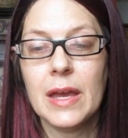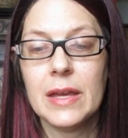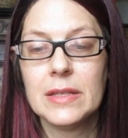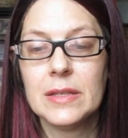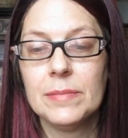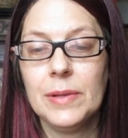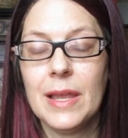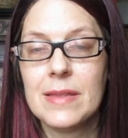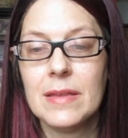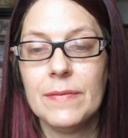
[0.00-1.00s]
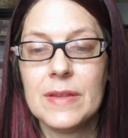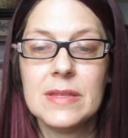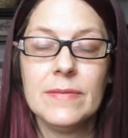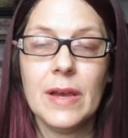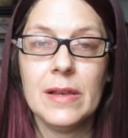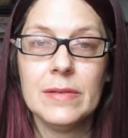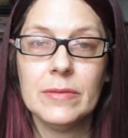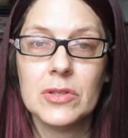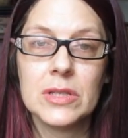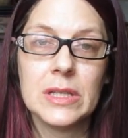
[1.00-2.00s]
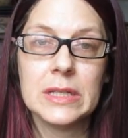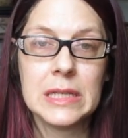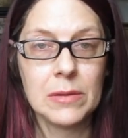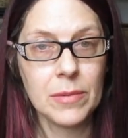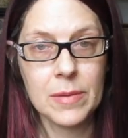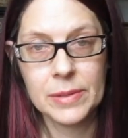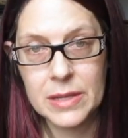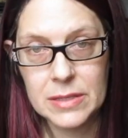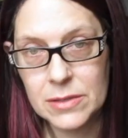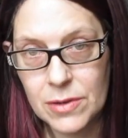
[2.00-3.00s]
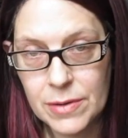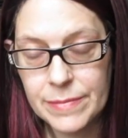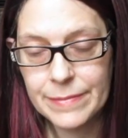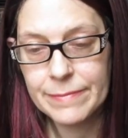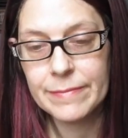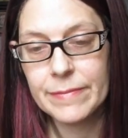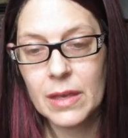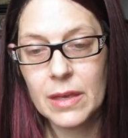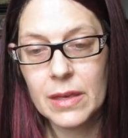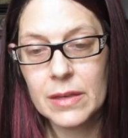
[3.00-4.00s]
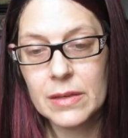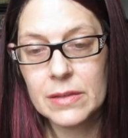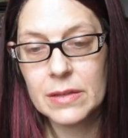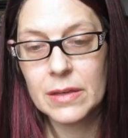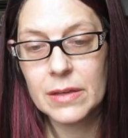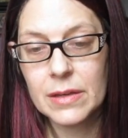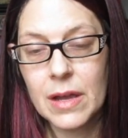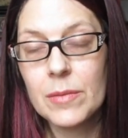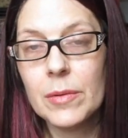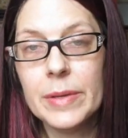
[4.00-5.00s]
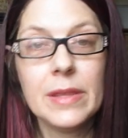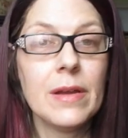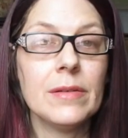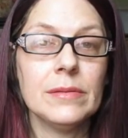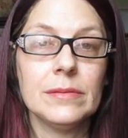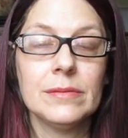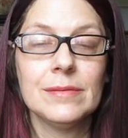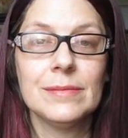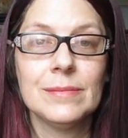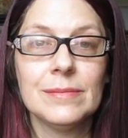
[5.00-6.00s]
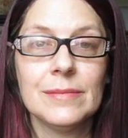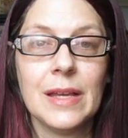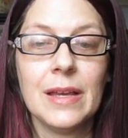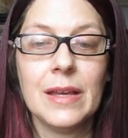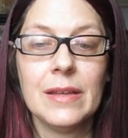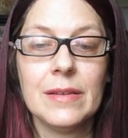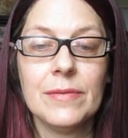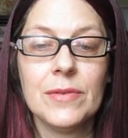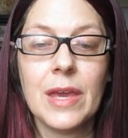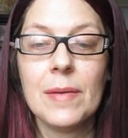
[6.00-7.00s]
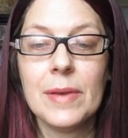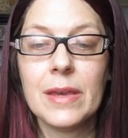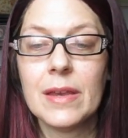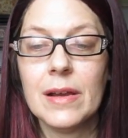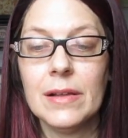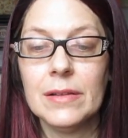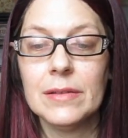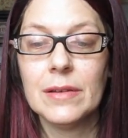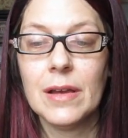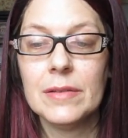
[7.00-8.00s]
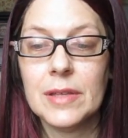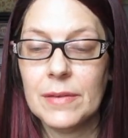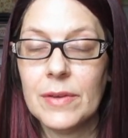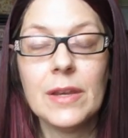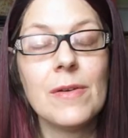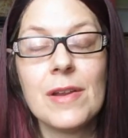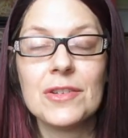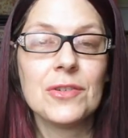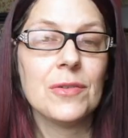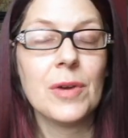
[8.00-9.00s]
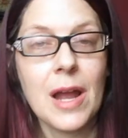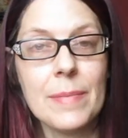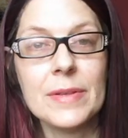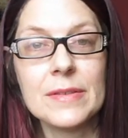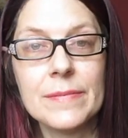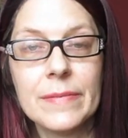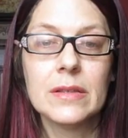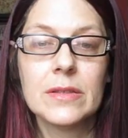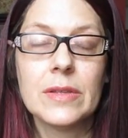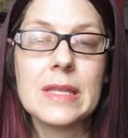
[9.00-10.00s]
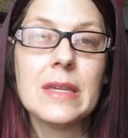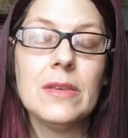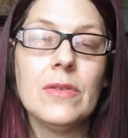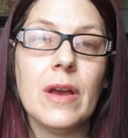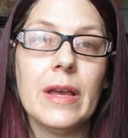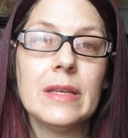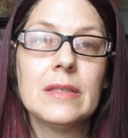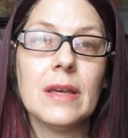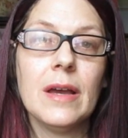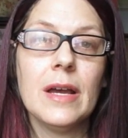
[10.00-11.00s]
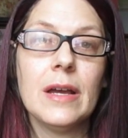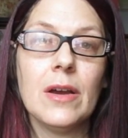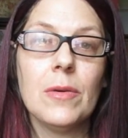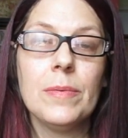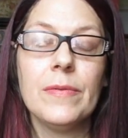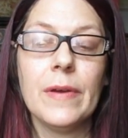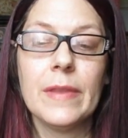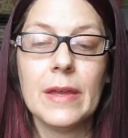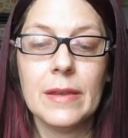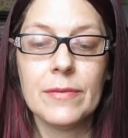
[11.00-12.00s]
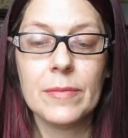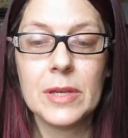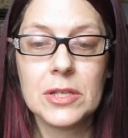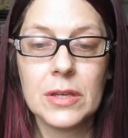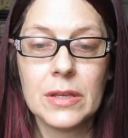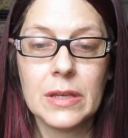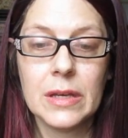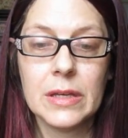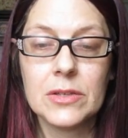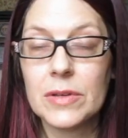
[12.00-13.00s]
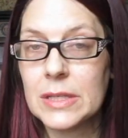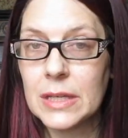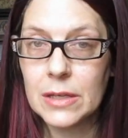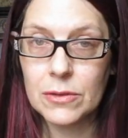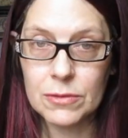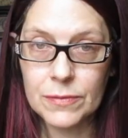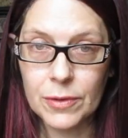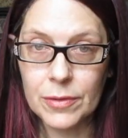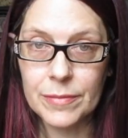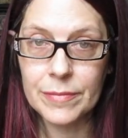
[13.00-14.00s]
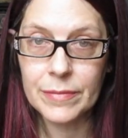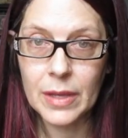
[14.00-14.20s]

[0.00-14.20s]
at Place des Festivals, which is like down by Place des Arts. And uh, I will be there. And if you can't make it, I'll, I'll take video and I'll show you what happens. So that's it, you guys. Uh, I hope you found that information uh, interesting and useful